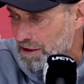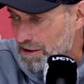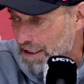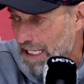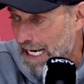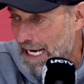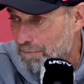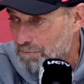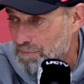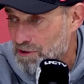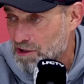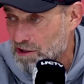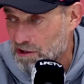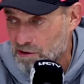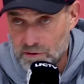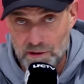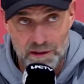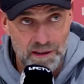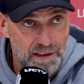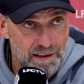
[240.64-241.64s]
is
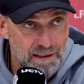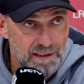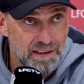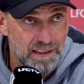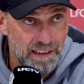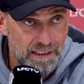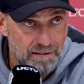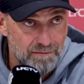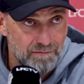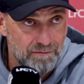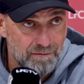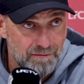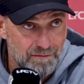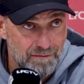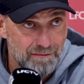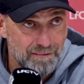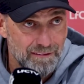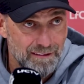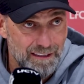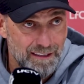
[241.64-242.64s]
absolutely insane.
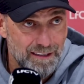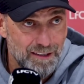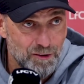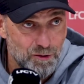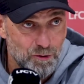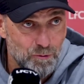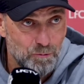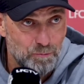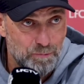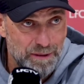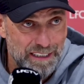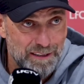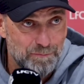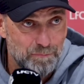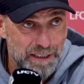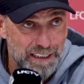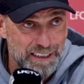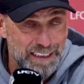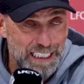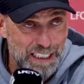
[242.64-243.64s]
And it's a
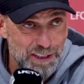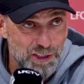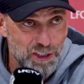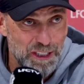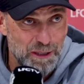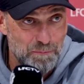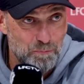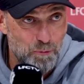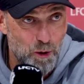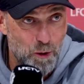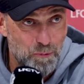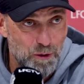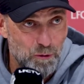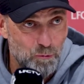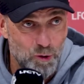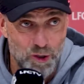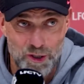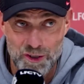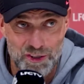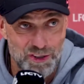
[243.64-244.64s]
big, big gesture, and
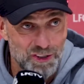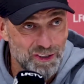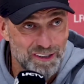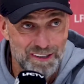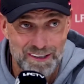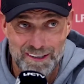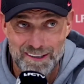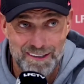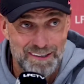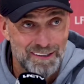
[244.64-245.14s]
Bobby was